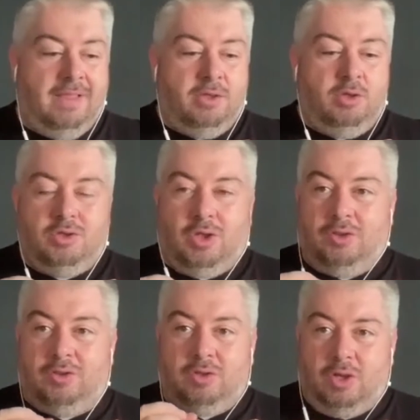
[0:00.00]
You
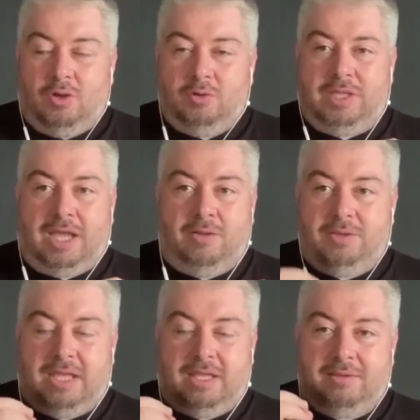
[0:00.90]
don't go down
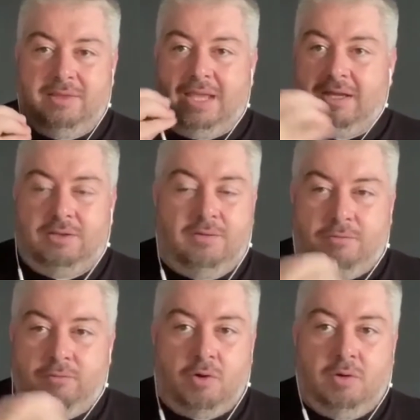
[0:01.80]
that negative
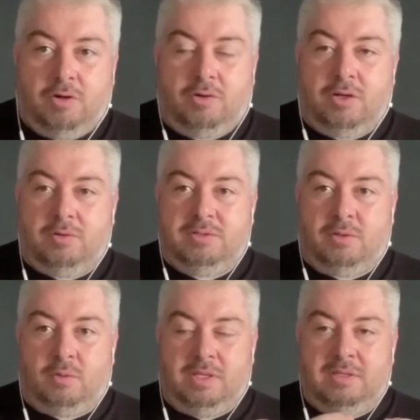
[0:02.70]
roller
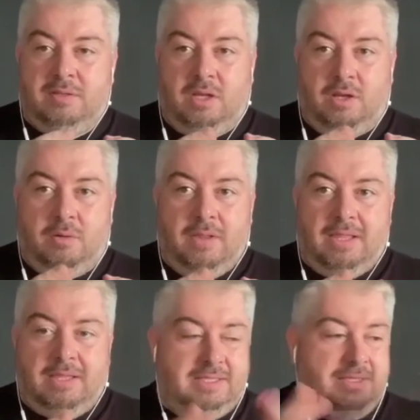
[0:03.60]
coaster when, you know,
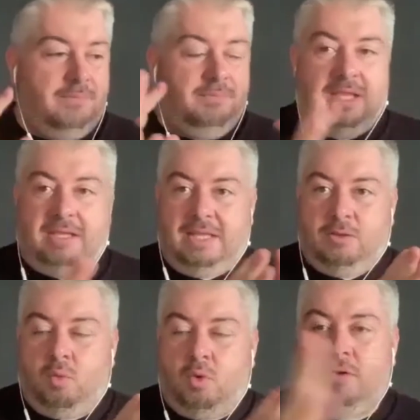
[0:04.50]
something
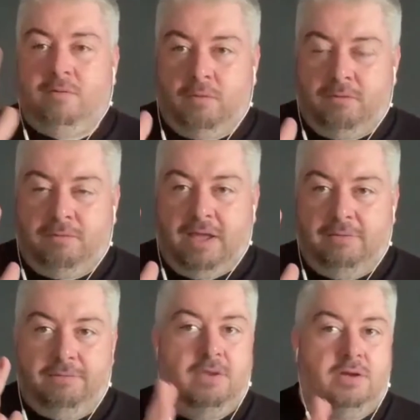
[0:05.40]
that worked for
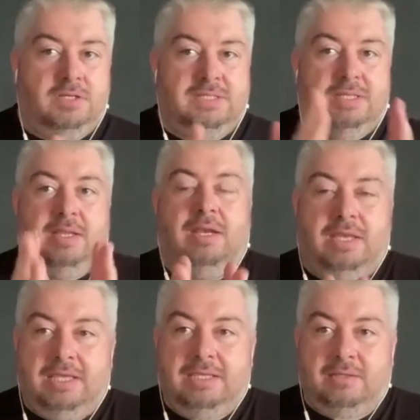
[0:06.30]
5 years suddenly
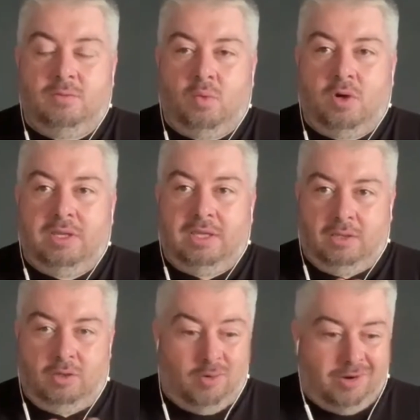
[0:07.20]
isn't working.
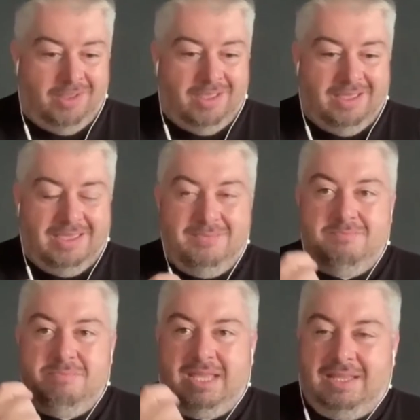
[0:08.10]
You're
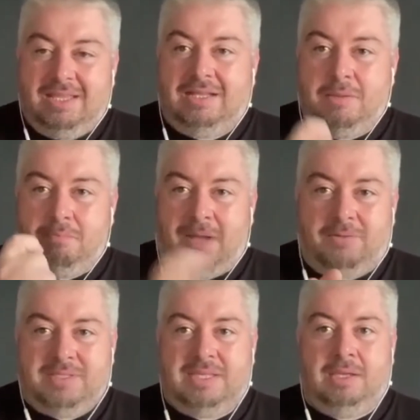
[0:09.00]
immediately
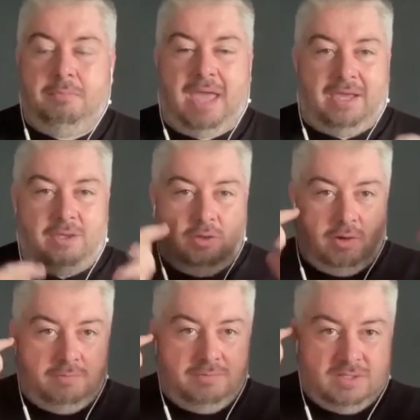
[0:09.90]
bouncing back.
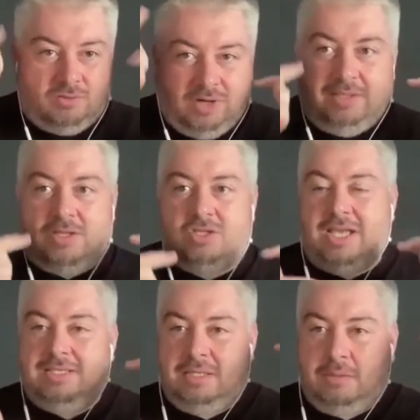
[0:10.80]
You're
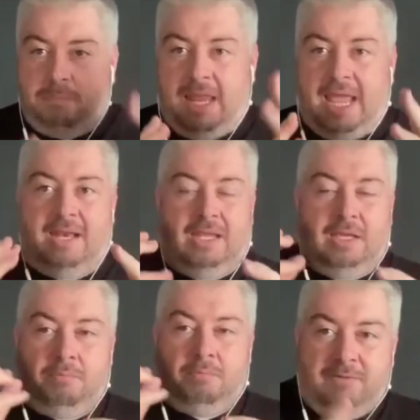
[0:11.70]
strategizing,
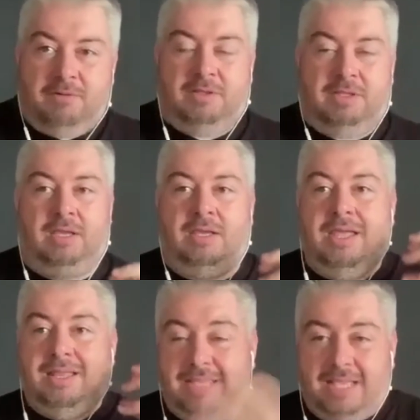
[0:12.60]
planning, pivoting,
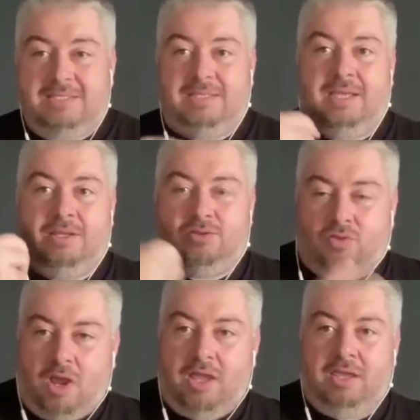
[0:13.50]
testing,
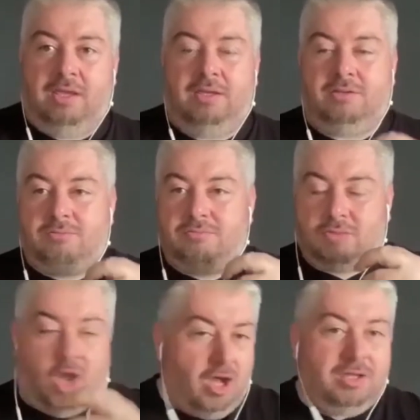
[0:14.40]
trying,
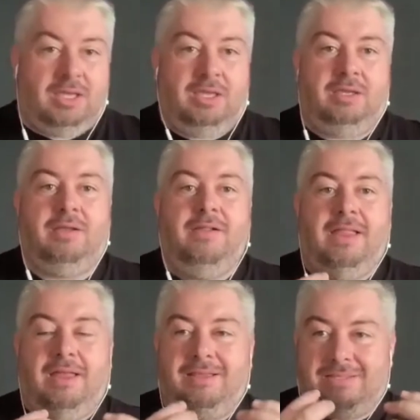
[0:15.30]
talking.
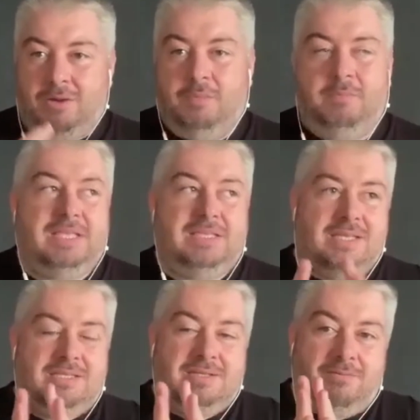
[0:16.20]
So
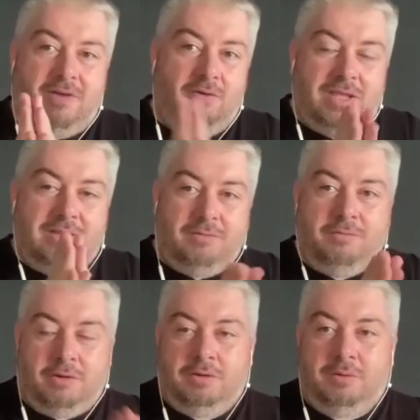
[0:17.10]
it's a very
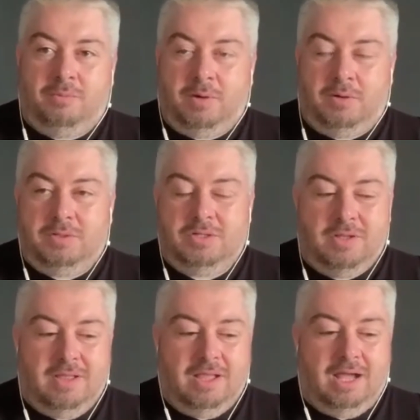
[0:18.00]
different approach.
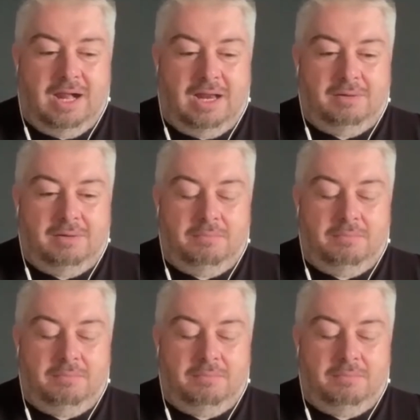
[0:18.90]
Well,